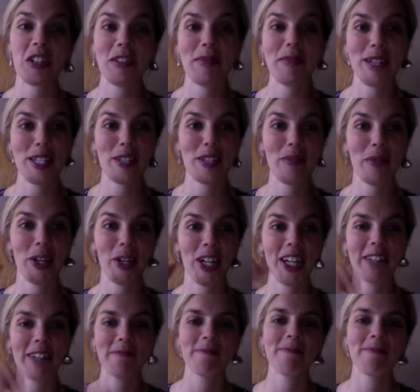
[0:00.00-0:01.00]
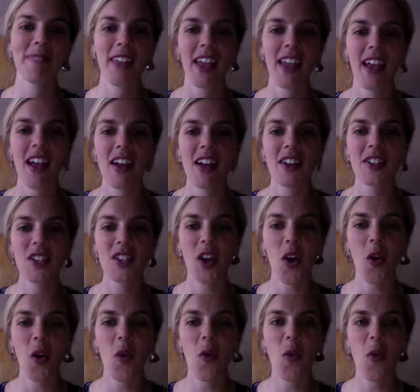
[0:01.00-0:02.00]
It'd be super good.
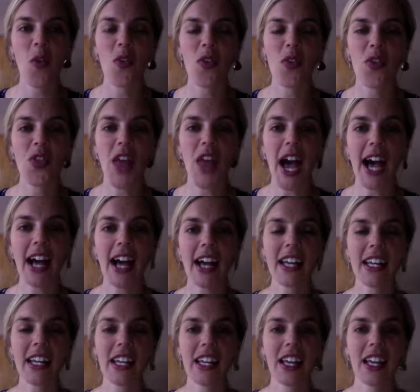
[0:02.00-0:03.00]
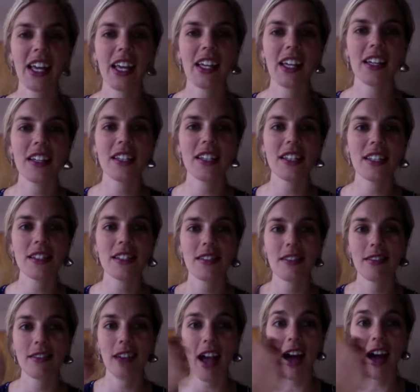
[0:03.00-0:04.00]
So that is
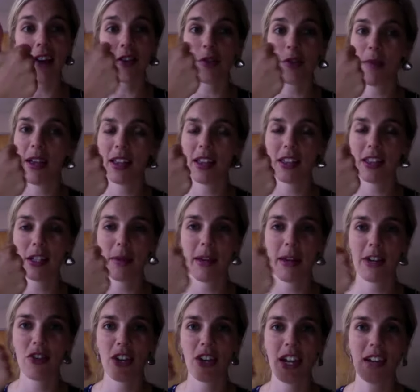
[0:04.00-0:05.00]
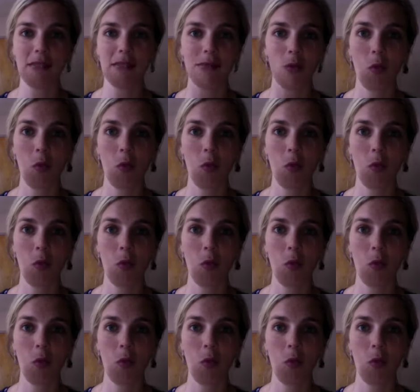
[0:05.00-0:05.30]
how you make the tomato jam,